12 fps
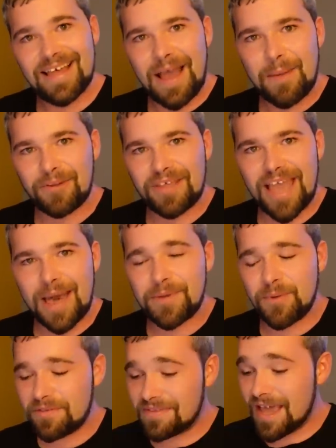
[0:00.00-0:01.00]
I'm really
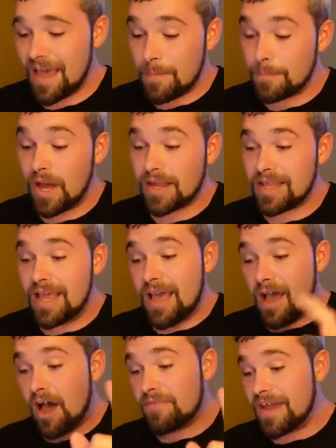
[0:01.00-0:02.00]
happy with that. But
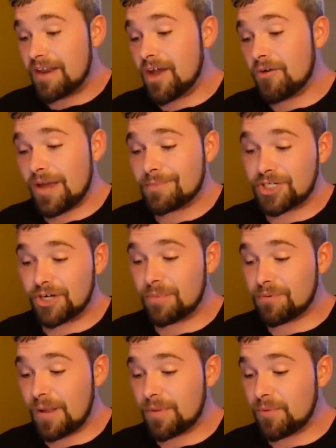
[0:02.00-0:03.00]
on that note, I'm sure you're
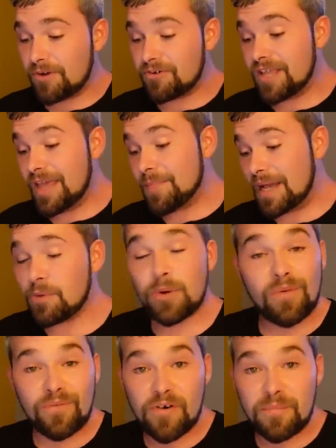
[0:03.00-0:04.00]
probably wondering, am I going
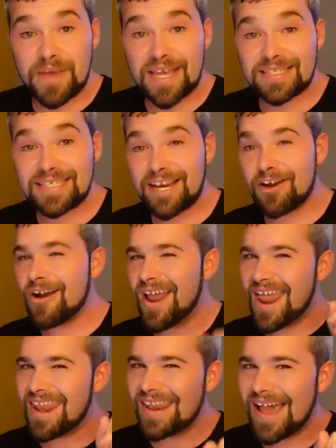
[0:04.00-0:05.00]
to evolve Pansear?
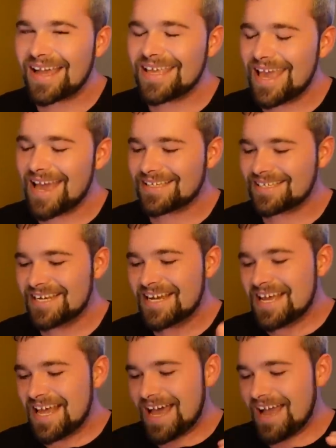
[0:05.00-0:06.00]
Not yet.
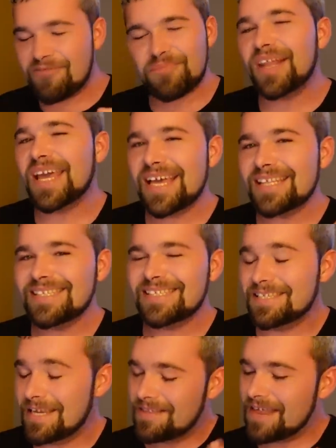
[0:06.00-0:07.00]
I have
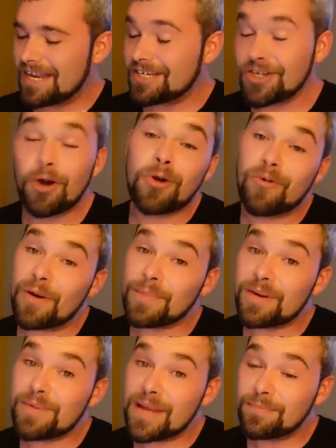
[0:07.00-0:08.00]
plans that I don't know if I'm
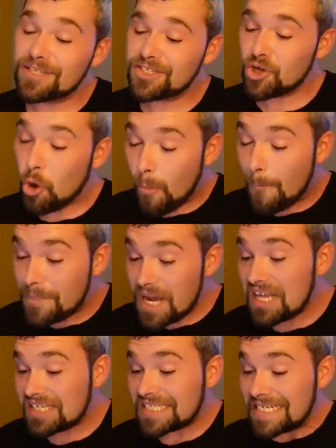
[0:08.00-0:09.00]
gonna be able to do,
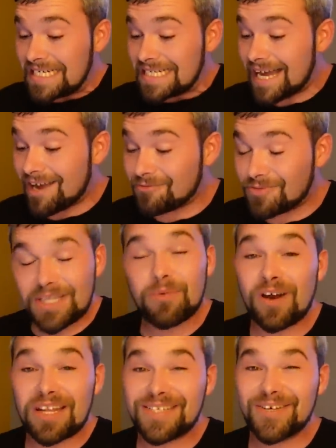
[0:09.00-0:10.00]
but I really
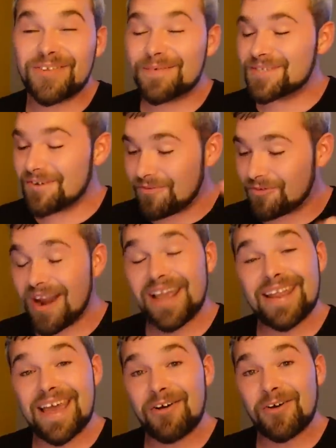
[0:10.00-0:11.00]
wanna do them, so for
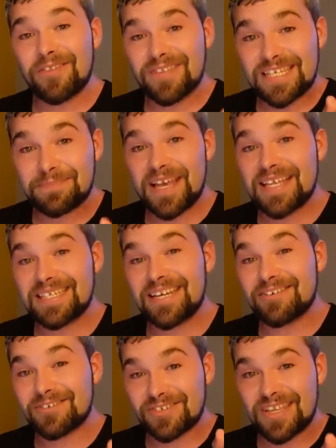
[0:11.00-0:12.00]
right now, these
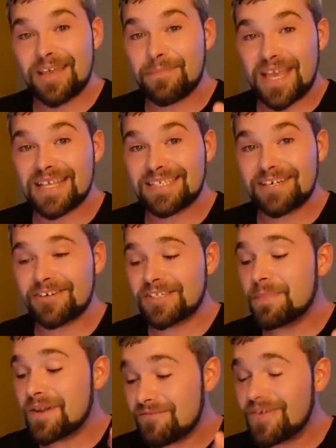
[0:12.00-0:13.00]
Pansears are staying
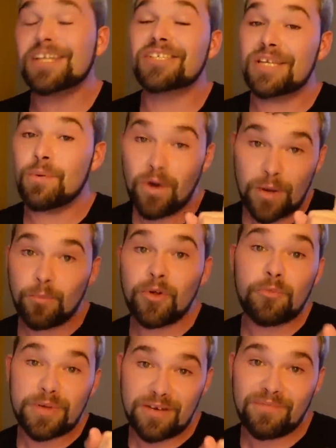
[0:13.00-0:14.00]
Pansears, but eventually one
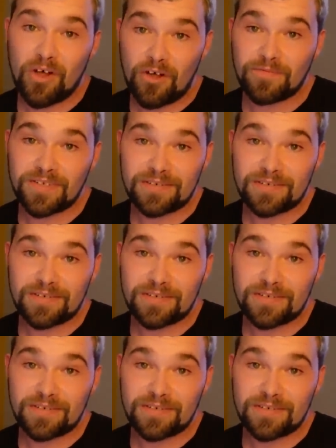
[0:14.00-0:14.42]
will be evolved.